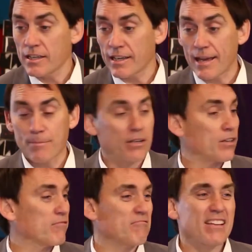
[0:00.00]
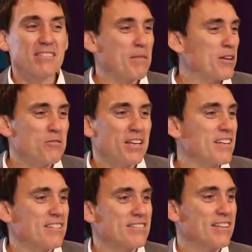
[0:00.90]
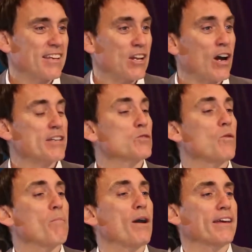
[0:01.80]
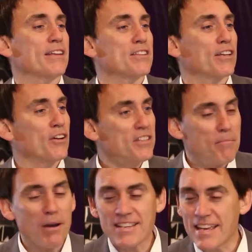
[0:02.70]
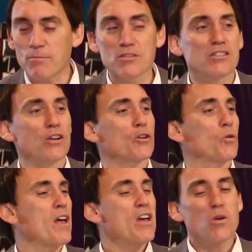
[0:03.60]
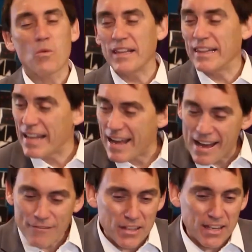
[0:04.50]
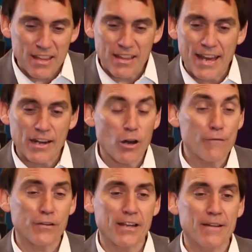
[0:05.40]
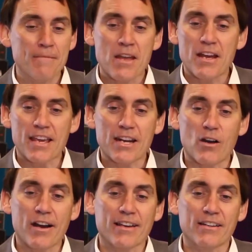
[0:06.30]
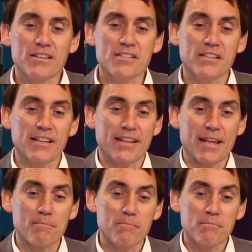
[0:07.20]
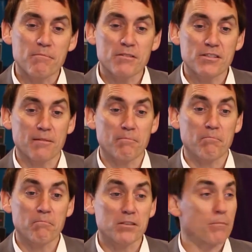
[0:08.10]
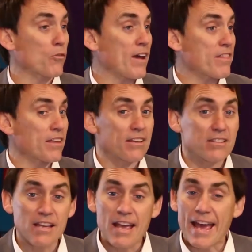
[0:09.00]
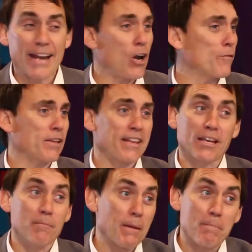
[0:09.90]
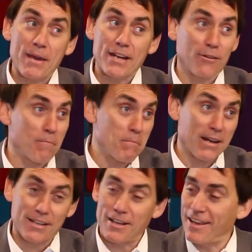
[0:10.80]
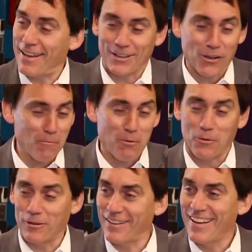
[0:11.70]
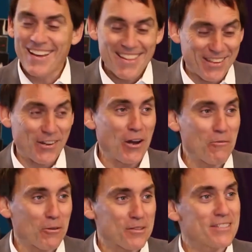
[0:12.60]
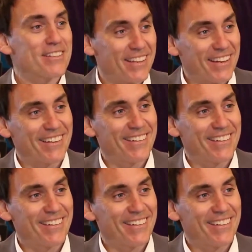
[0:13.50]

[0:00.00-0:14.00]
your cabinet. Doesn't matter, who cares? I just want my kids to go, yeah, my dad was so cool. We laughed together, and hopefully, I can instill in them some great things, and hopefully they can be better at a lot more than I was. Yeah.